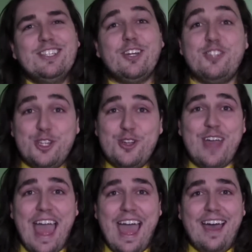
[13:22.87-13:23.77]
So, do
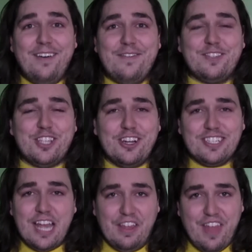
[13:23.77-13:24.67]
you have
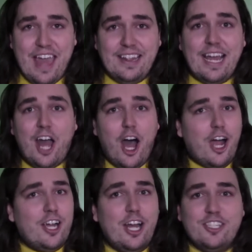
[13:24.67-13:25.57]
songs like that
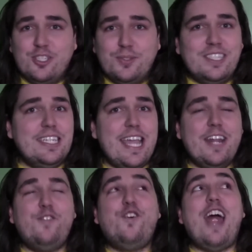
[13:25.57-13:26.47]
are
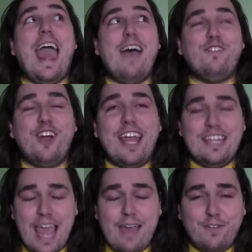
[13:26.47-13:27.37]
associated forever
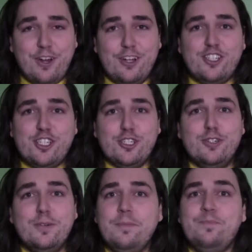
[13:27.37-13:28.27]
and ever
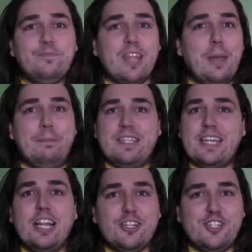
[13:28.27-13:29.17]
to a
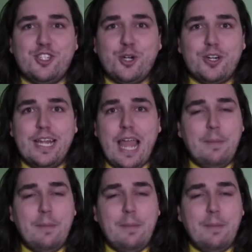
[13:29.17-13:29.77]
particular story?